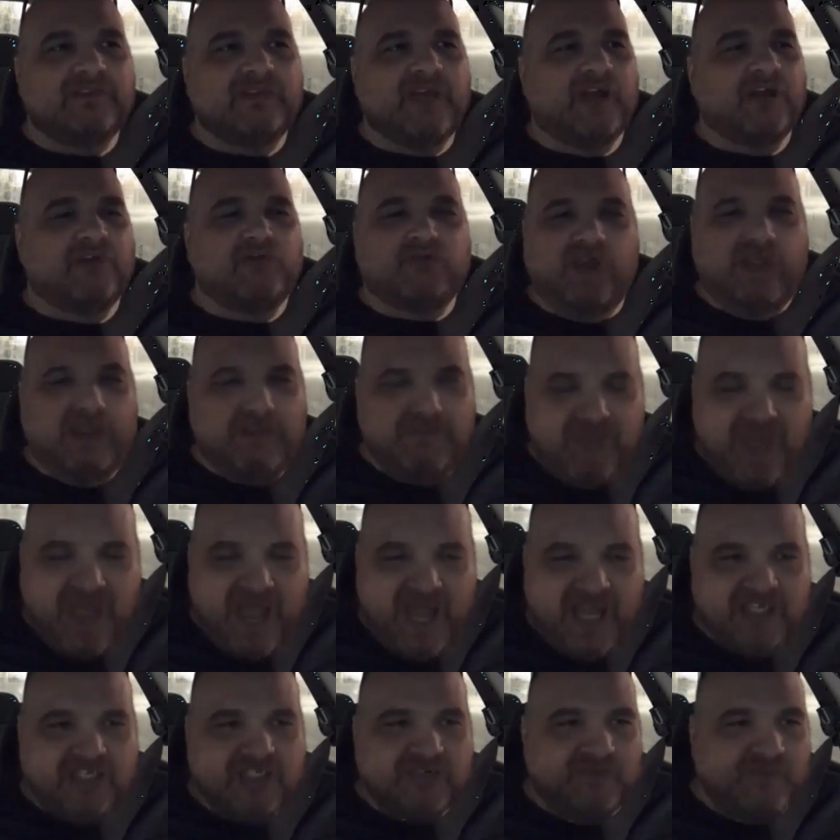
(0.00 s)
a great
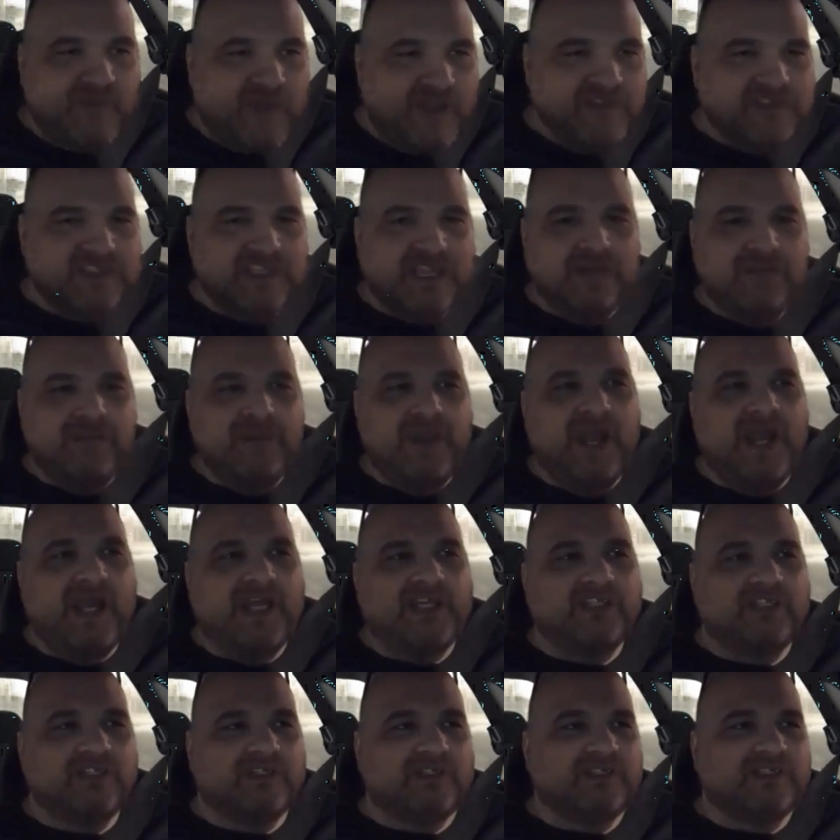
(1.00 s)
match, a five star
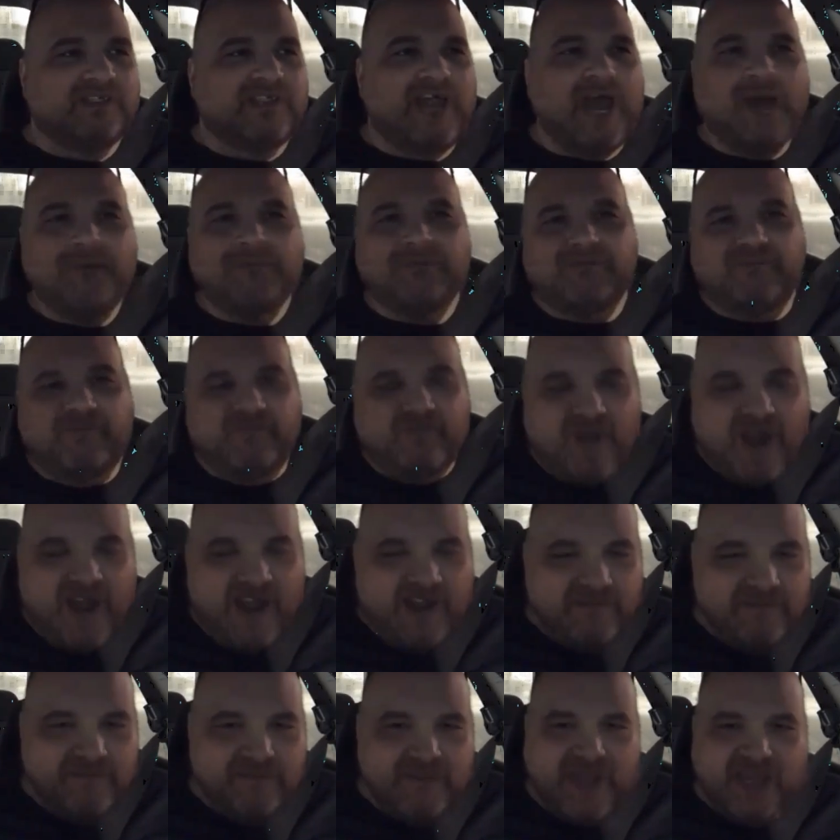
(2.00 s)
match, a top
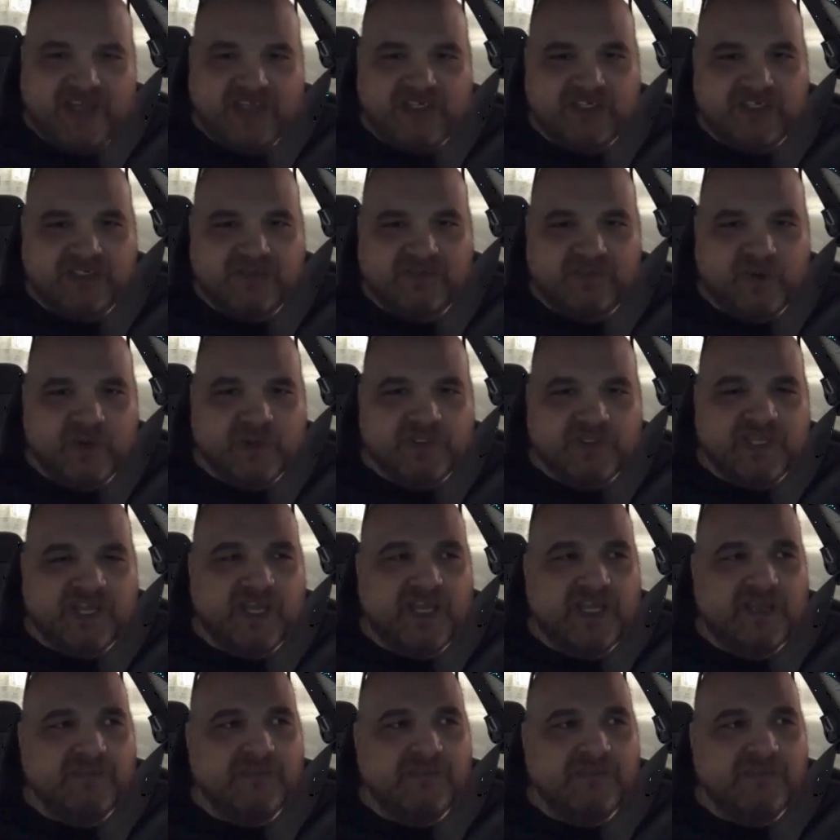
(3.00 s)
five matches of all well, time.